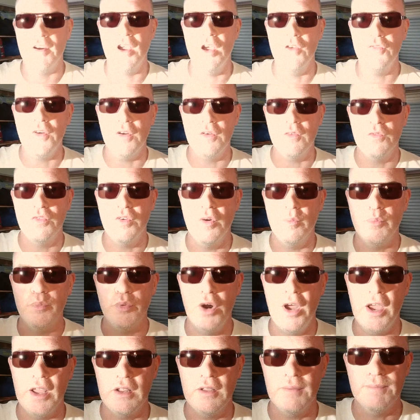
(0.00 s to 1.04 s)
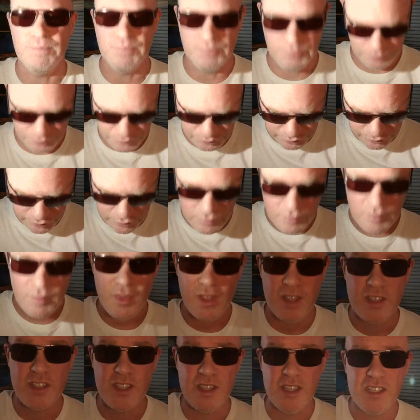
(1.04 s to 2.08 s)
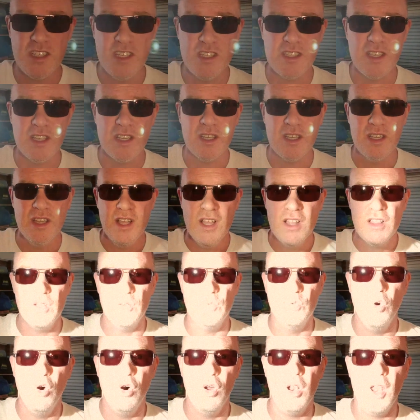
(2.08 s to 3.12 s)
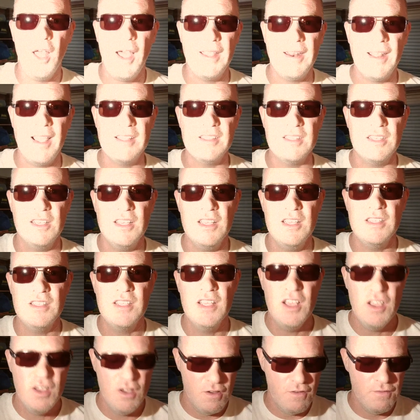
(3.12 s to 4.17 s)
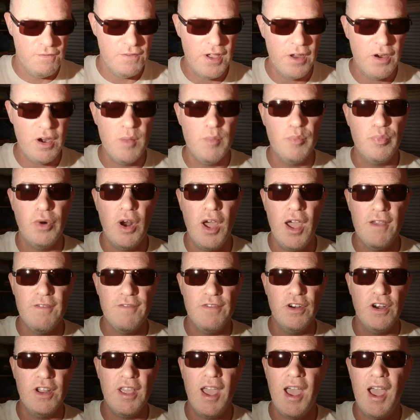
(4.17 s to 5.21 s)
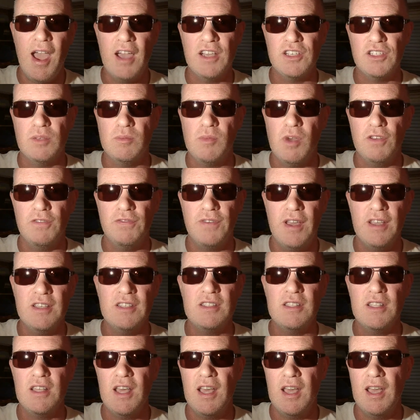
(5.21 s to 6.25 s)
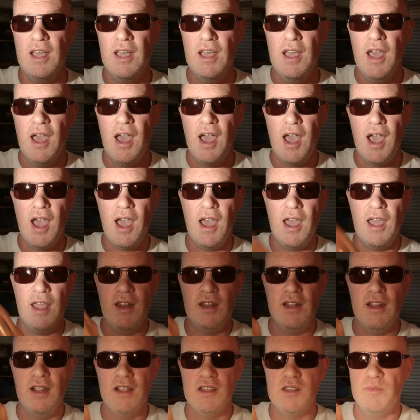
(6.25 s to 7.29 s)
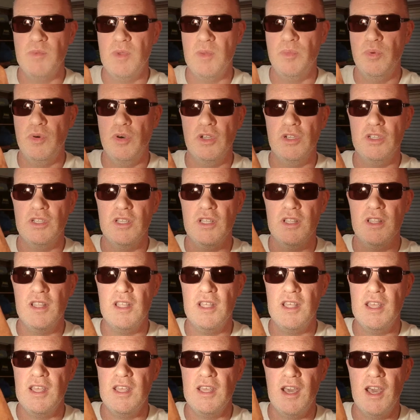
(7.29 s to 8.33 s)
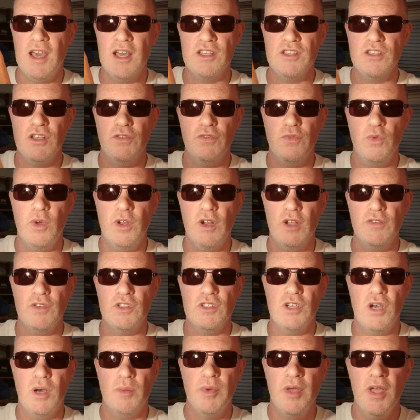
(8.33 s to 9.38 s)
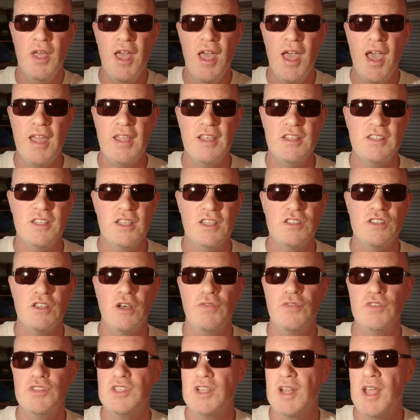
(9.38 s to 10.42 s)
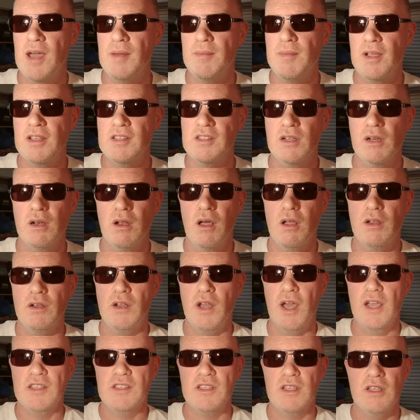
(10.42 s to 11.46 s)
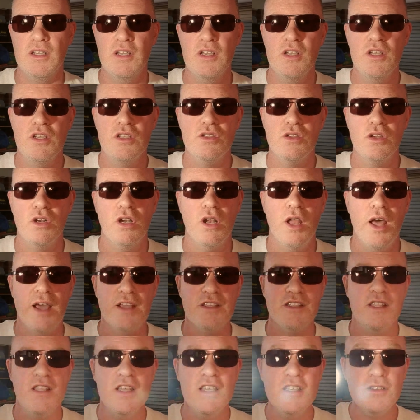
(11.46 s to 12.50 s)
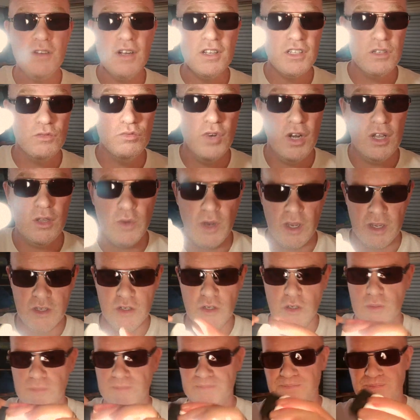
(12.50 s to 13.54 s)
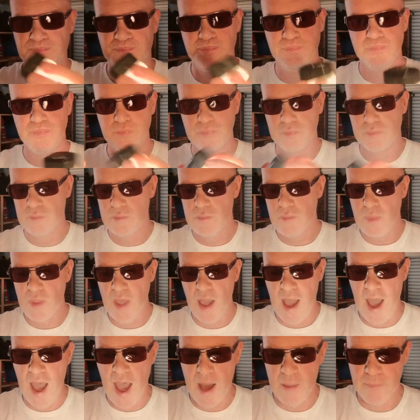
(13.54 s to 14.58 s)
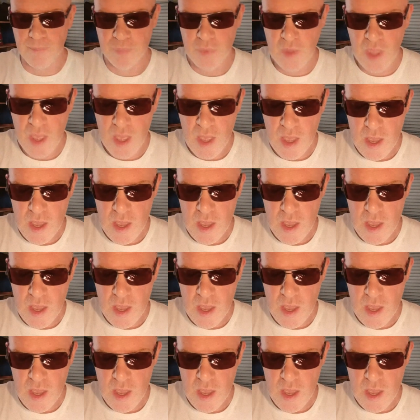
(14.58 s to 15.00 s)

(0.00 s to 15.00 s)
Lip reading: I go for bright, so this is the raw light as it is. Very bright, very harsh on my face there, and it lets me put the soft one over top, and you see it softens it out, makes it a lot nicer sort of light. So these are actually really quite cool. Now,